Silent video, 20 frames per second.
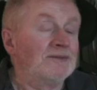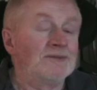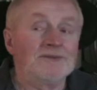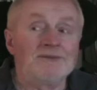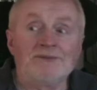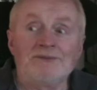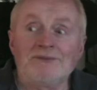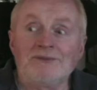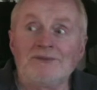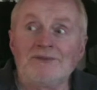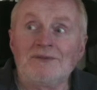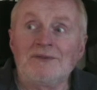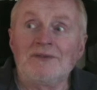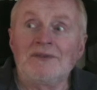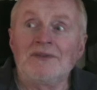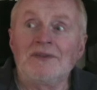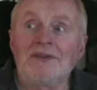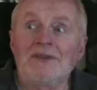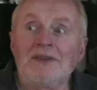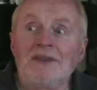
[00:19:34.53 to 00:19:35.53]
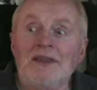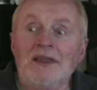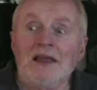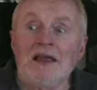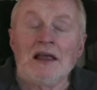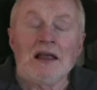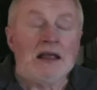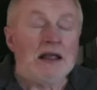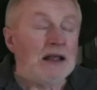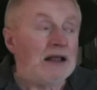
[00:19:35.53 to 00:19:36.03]
I'm lost now.
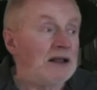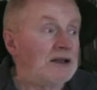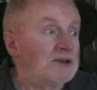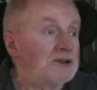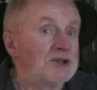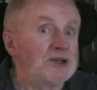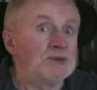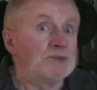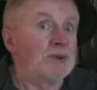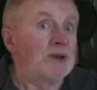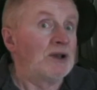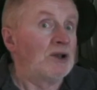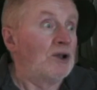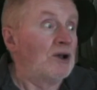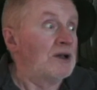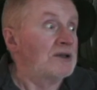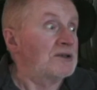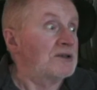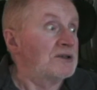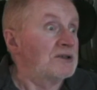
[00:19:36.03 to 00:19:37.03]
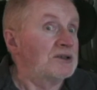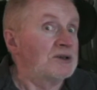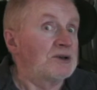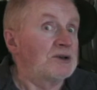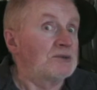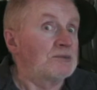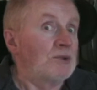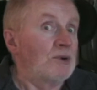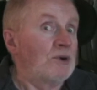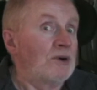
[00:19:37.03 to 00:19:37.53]
She's okay. been lost since she
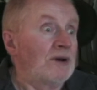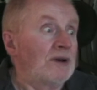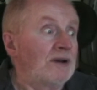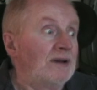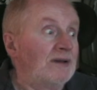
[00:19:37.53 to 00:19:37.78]
was born.